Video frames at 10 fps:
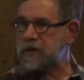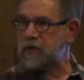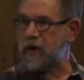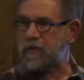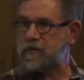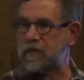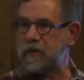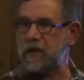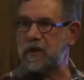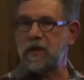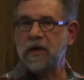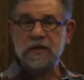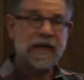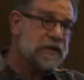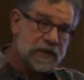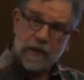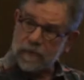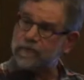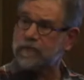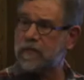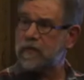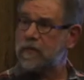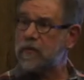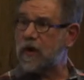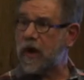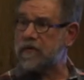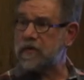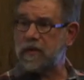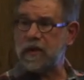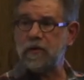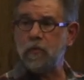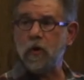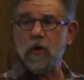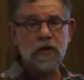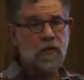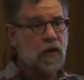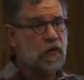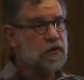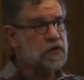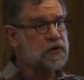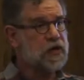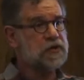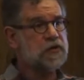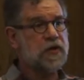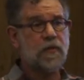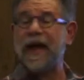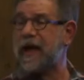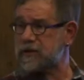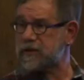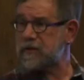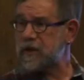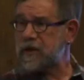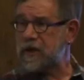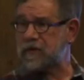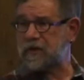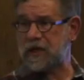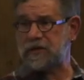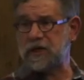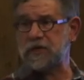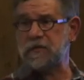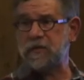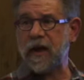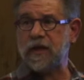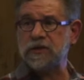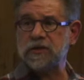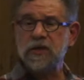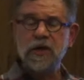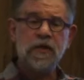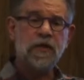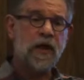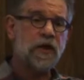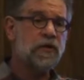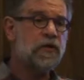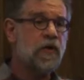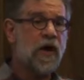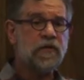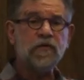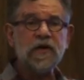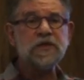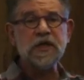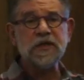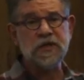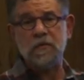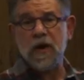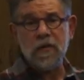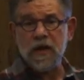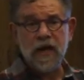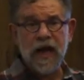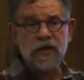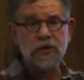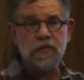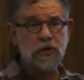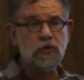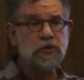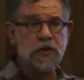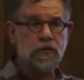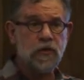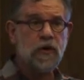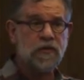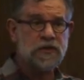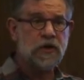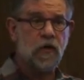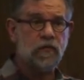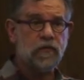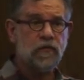Is that you have to be tested. You have to be worried about whether the tests are going to pass. If the test doesn't pass, then you have to fix things that may or may not actually be used in the program itself.